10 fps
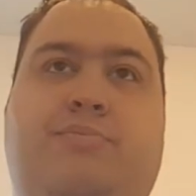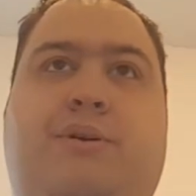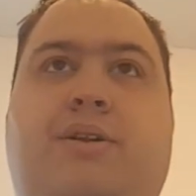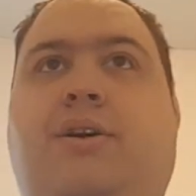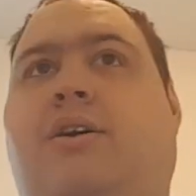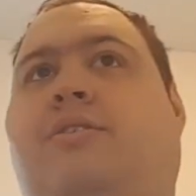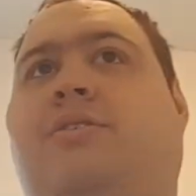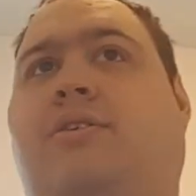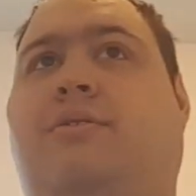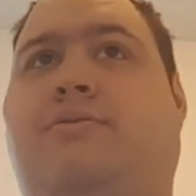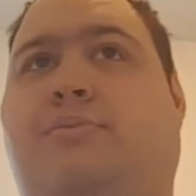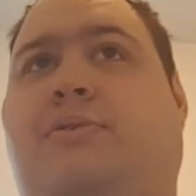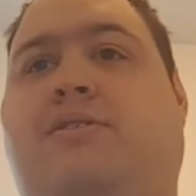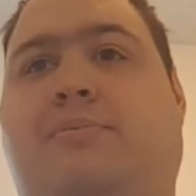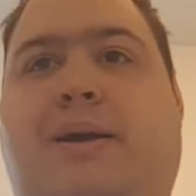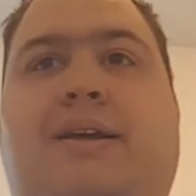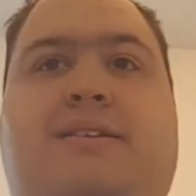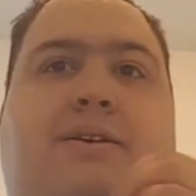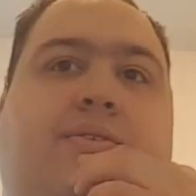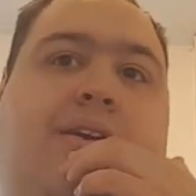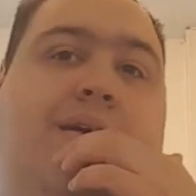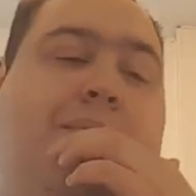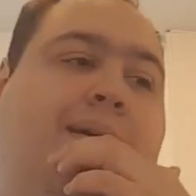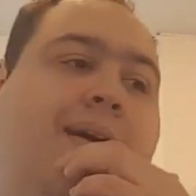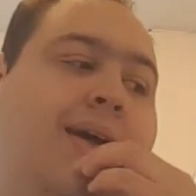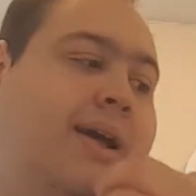but not as uncomfortable as the Bic 2, if you get me.